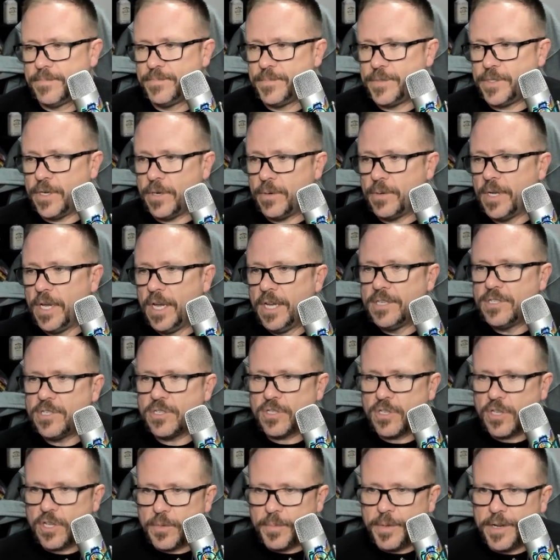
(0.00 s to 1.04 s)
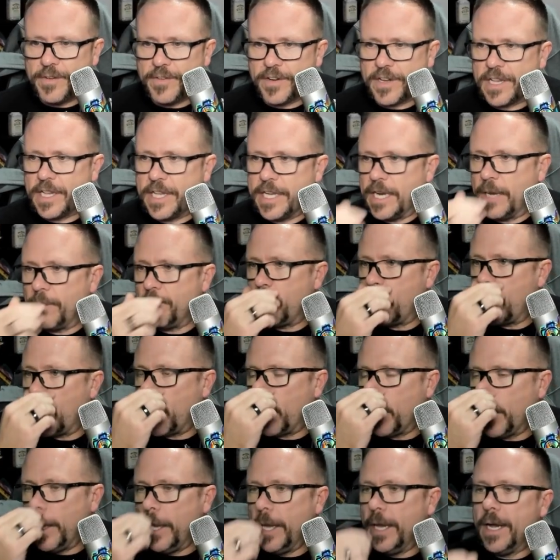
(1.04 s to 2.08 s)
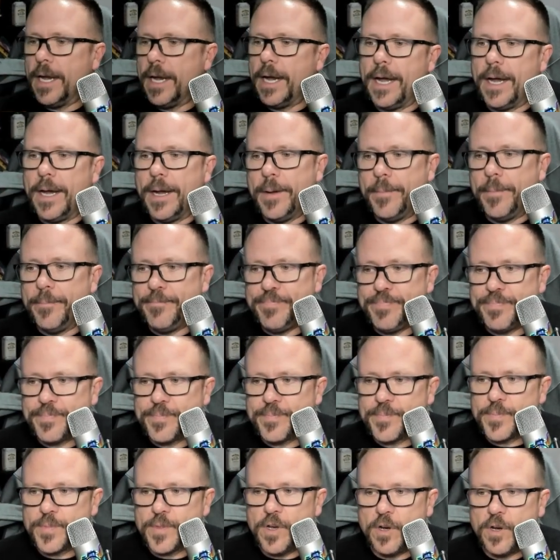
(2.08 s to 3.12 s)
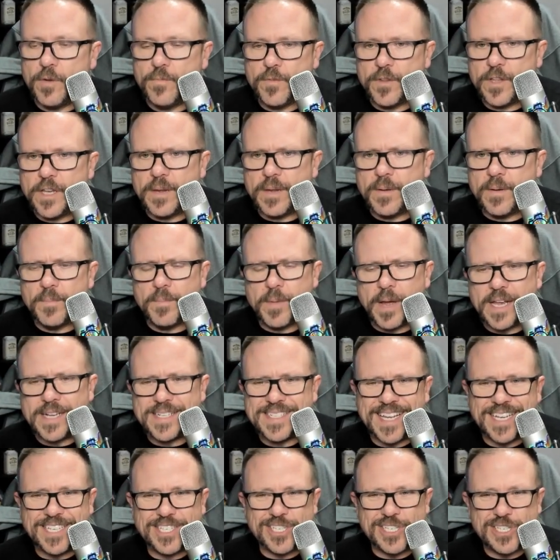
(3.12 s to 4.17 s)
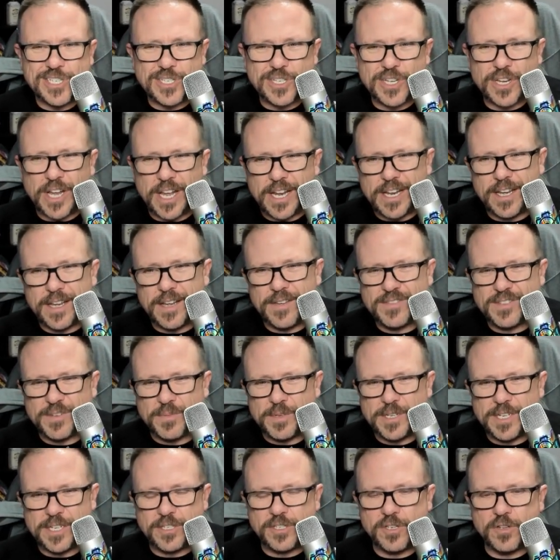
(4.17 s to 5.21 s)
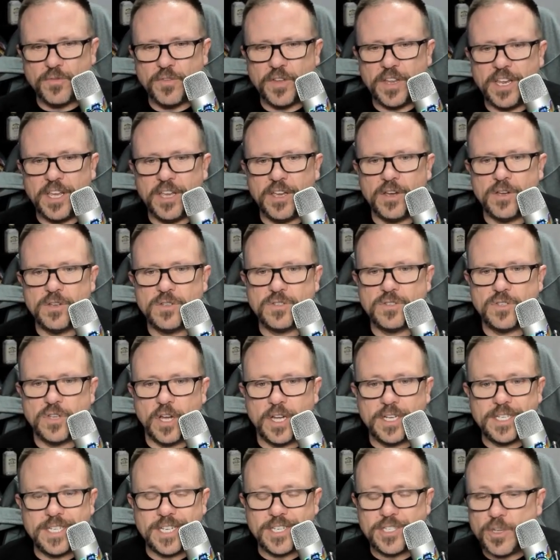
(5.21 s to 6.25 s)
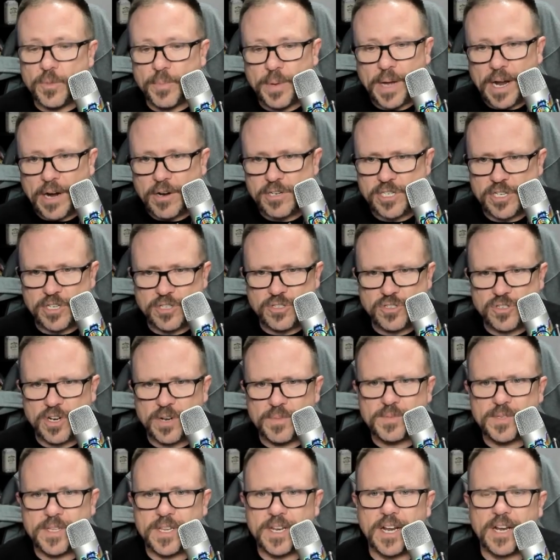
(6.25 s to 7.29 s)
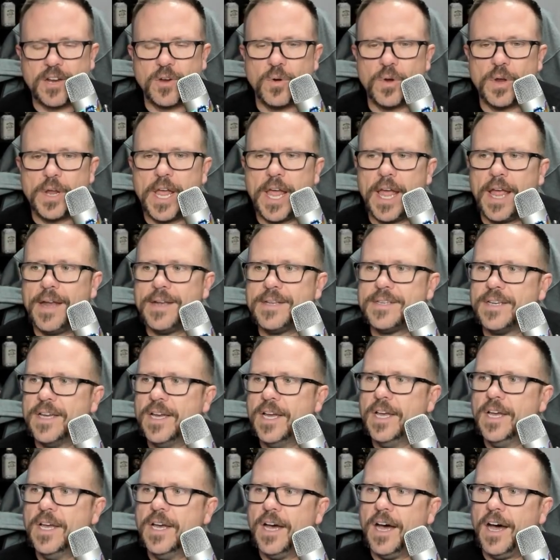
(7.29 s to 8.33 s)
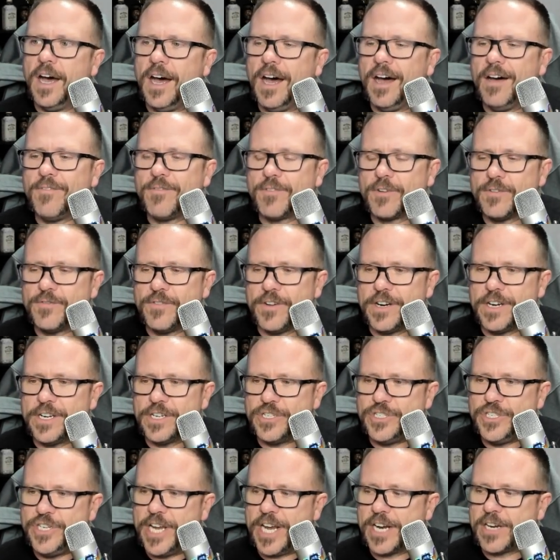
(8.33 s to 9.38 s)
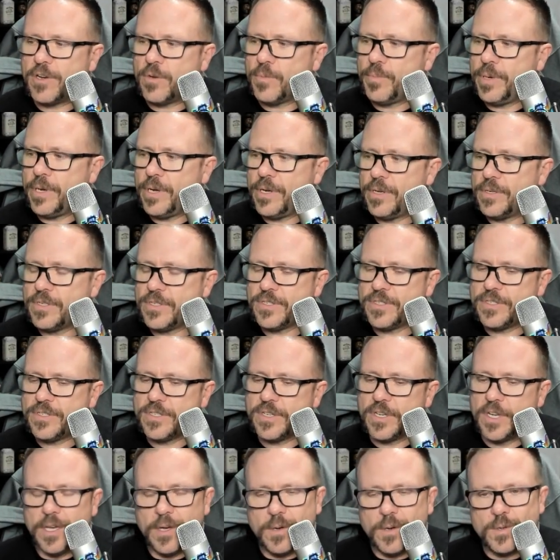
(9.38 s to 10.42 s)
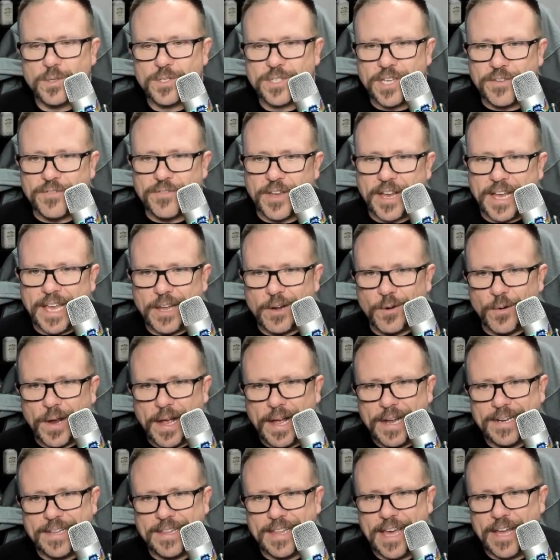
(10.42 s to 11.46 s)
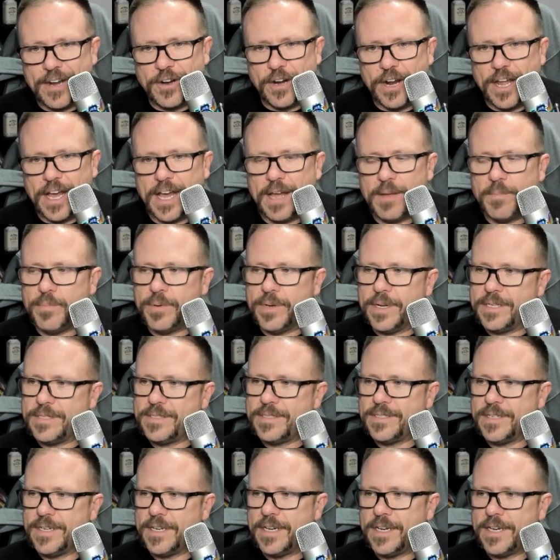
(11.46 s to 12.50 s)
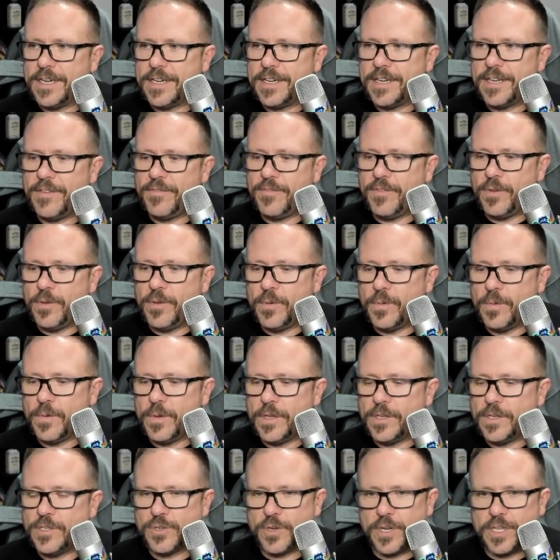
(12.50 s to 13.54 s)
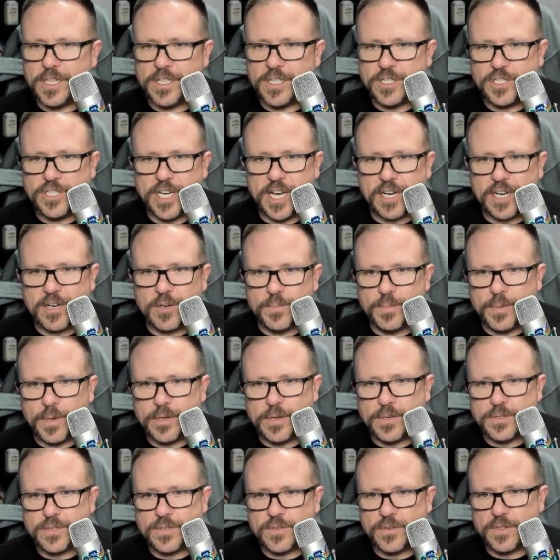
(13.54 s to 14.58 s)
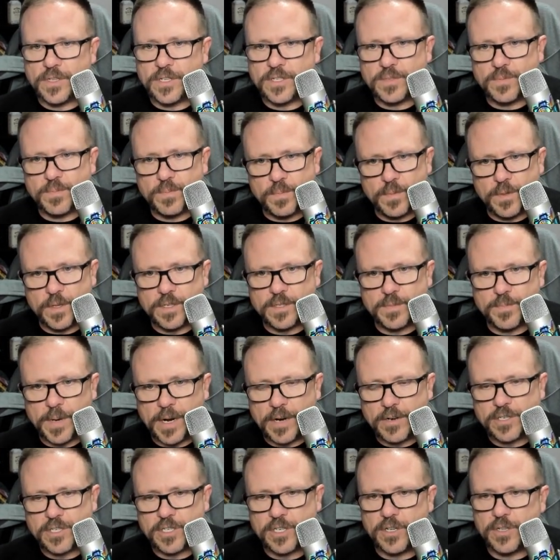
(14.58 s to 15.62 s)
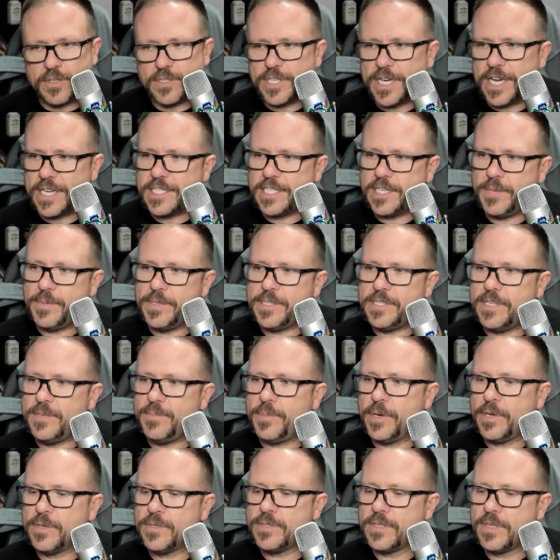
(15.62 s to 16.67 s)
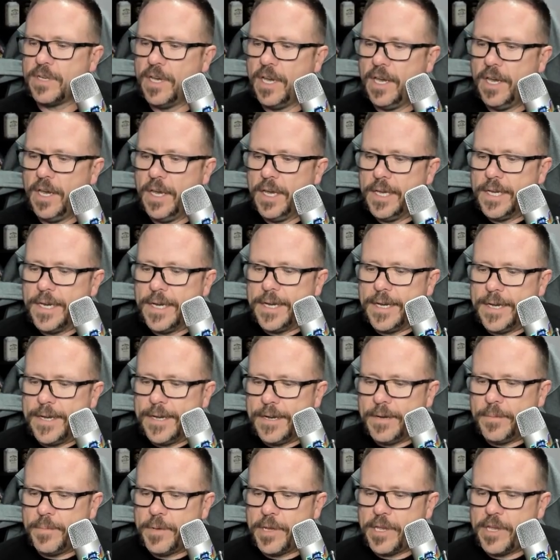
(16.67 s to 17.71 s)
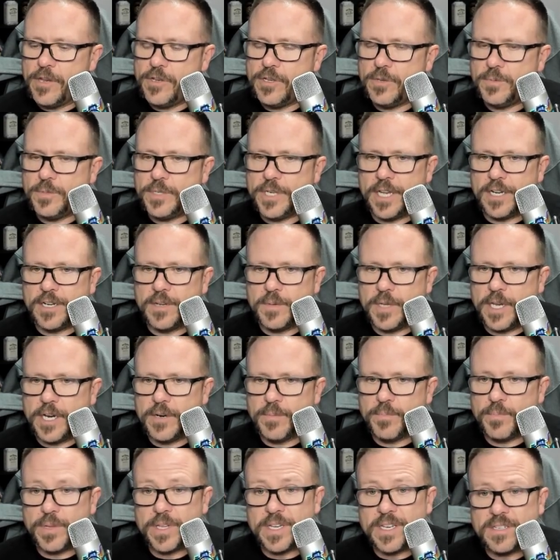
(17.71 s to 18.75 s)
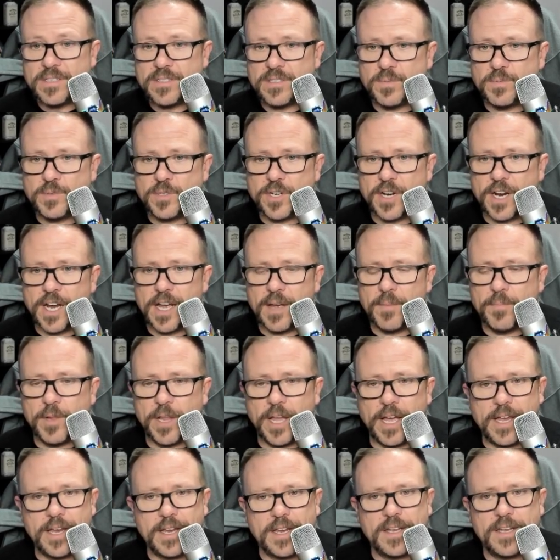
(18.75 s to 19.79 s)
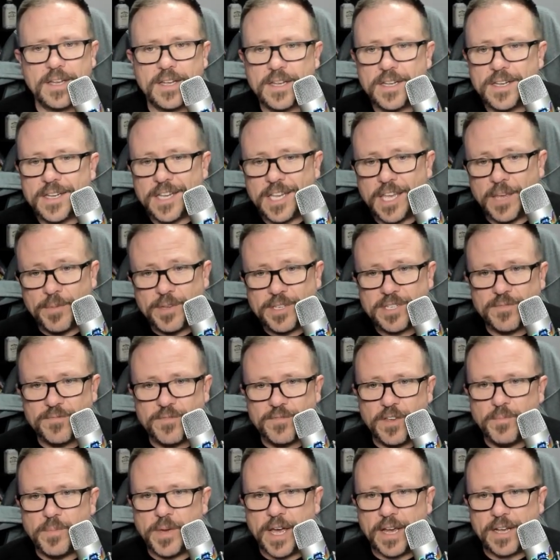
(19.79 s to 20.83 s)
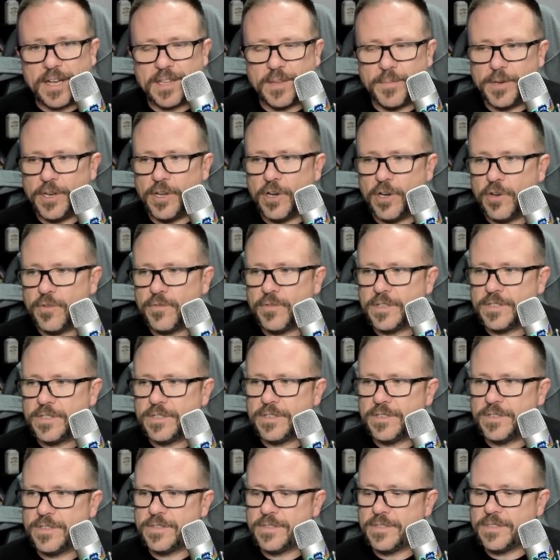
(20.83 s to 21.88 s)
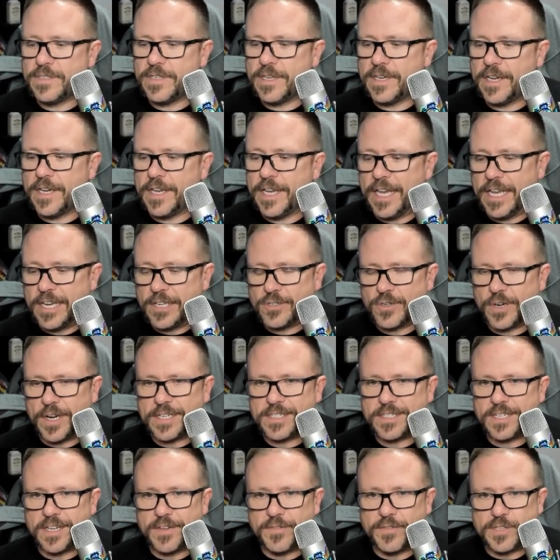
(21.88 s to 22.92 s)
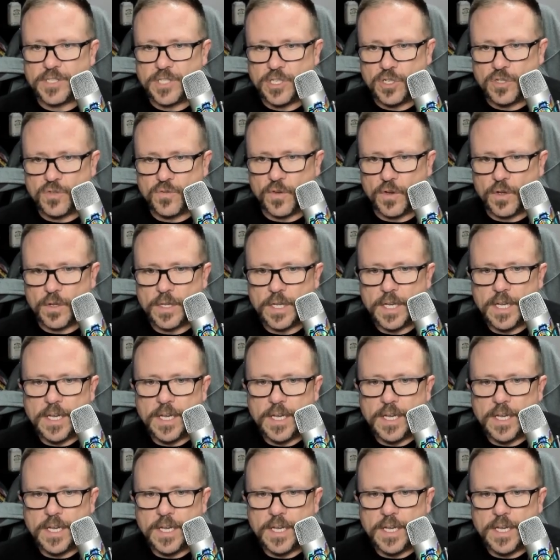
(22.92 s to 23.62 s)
So just a little bit of a cleanup there. Hopefully my intention is to kind of have some additional videos, additional PowerShell scripts that I create for various Jekyll posts. We'll see if I get around to that or not. But if you enjoyed this Jekyll post or this PowerShell ChatGPT post on my YouTube channel here, please subscribe, like, give me some feedback. Let me know if this is interesting, if it's useful.